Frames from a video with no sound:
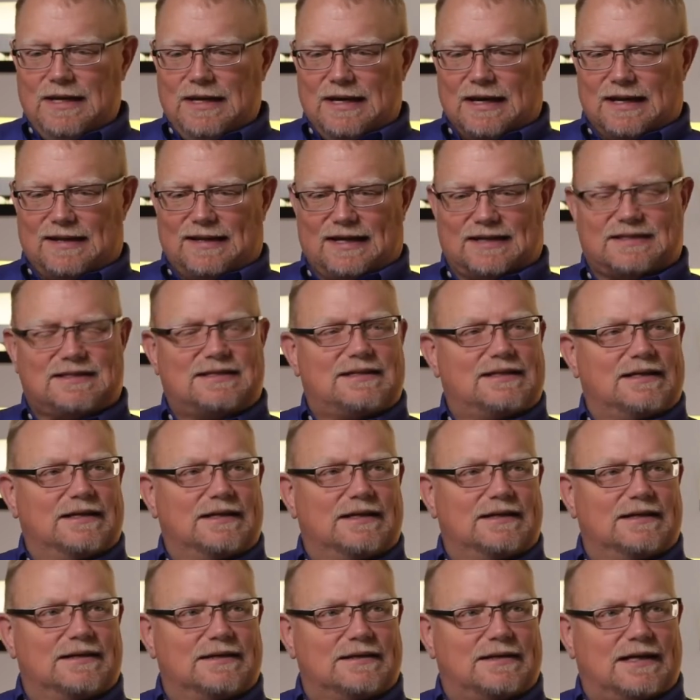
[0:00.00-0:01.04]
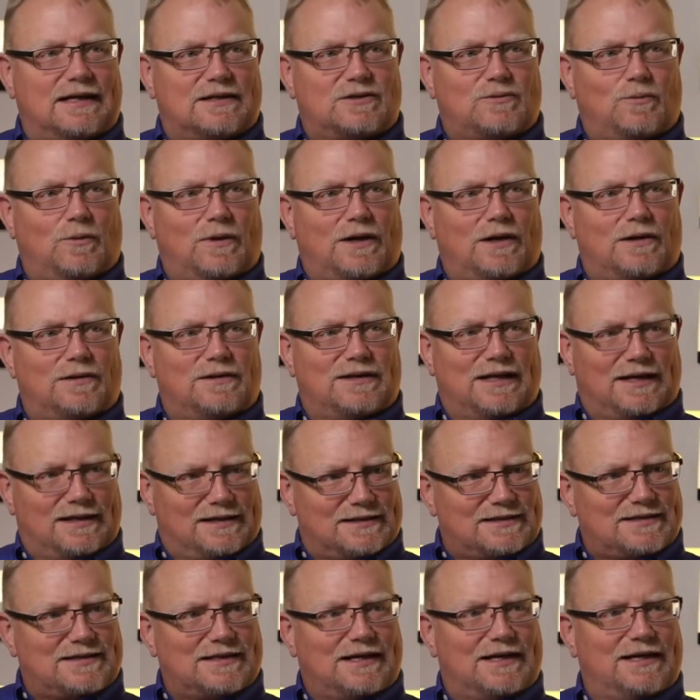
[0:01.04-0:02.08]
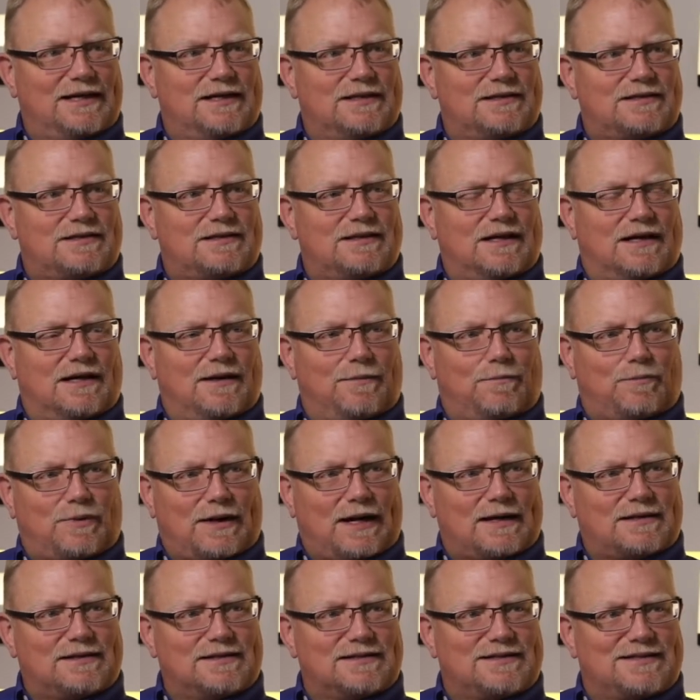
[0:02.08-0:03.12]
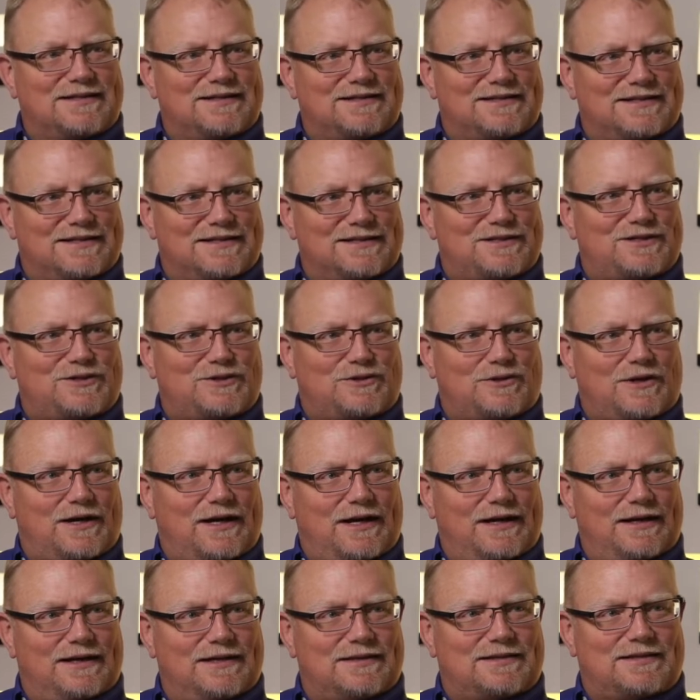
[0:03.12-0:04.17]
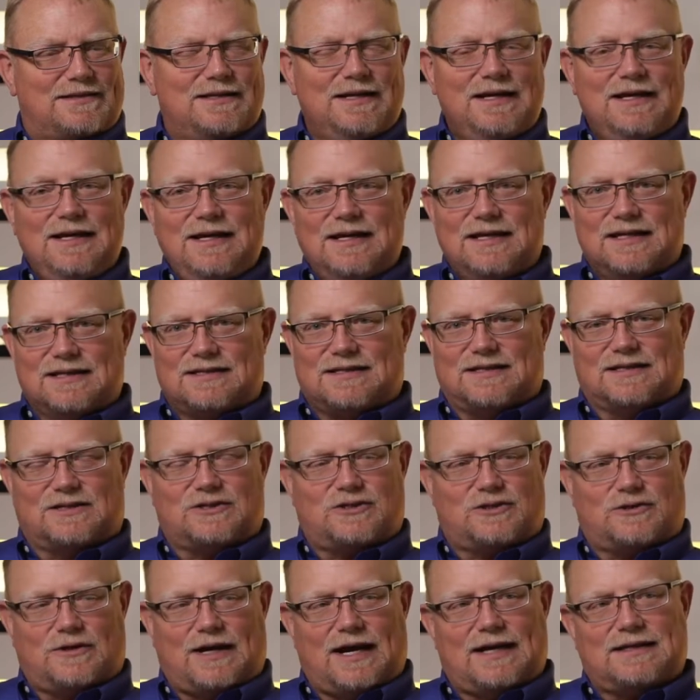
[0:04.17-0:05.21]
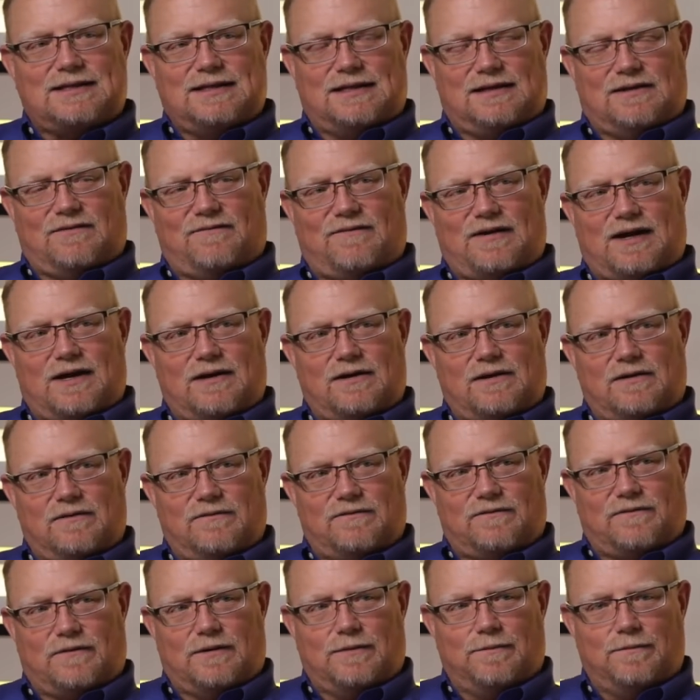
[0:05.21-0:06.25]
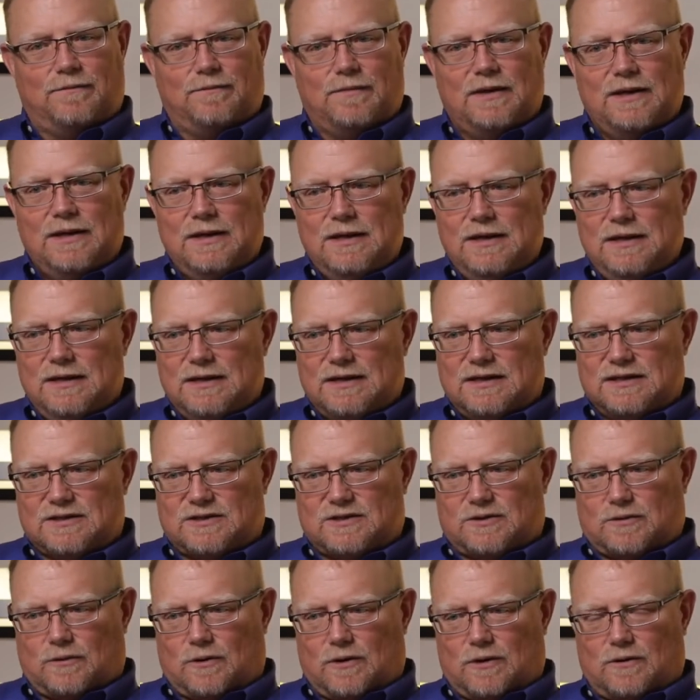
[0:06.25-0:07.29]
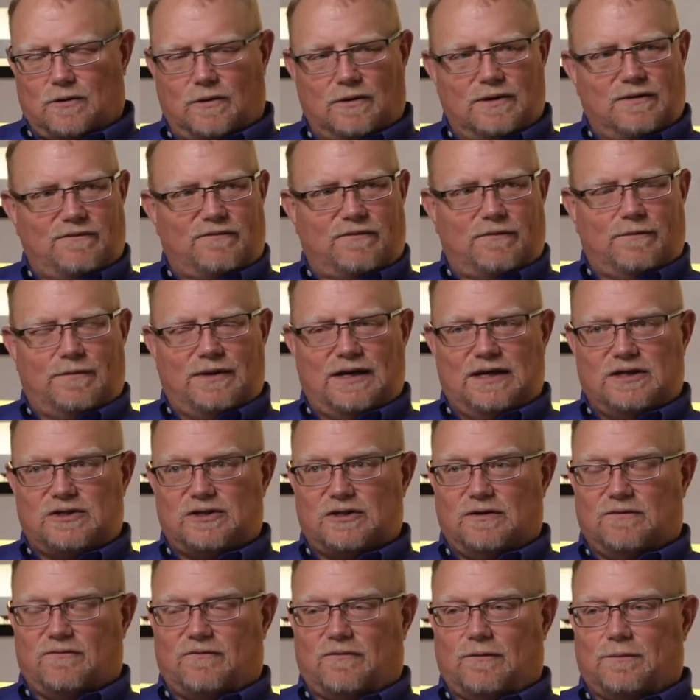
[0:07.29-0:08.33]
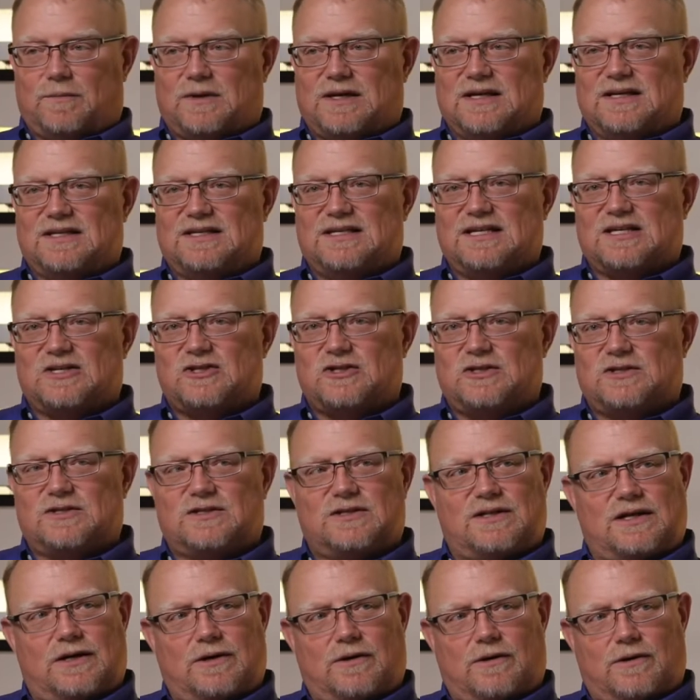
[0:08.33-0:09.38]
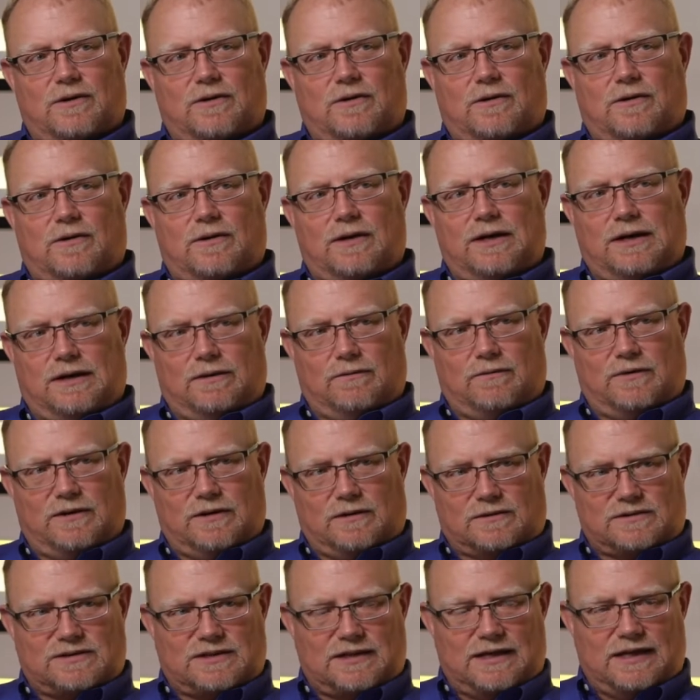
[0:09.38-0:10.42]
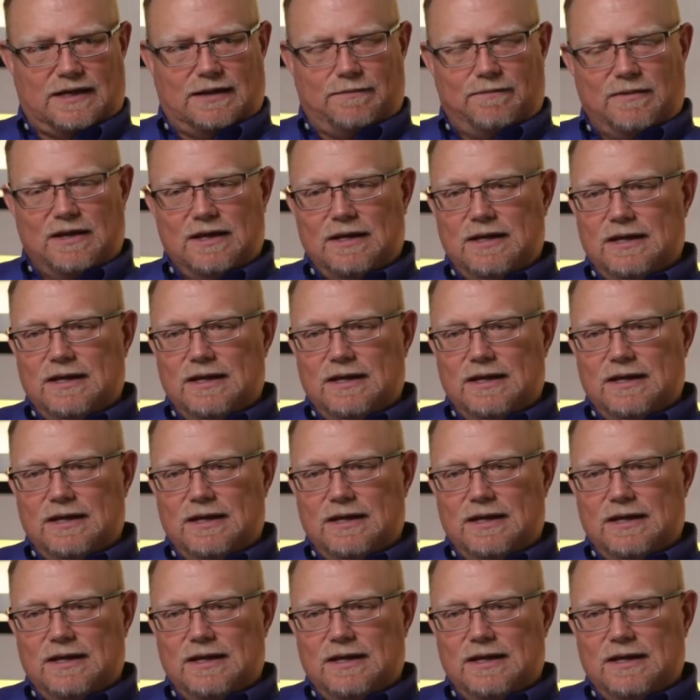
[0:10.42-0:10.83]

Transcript: And that's where data science practices its trade. It's extracting the value from historical information, from conditions that are occurring in real time,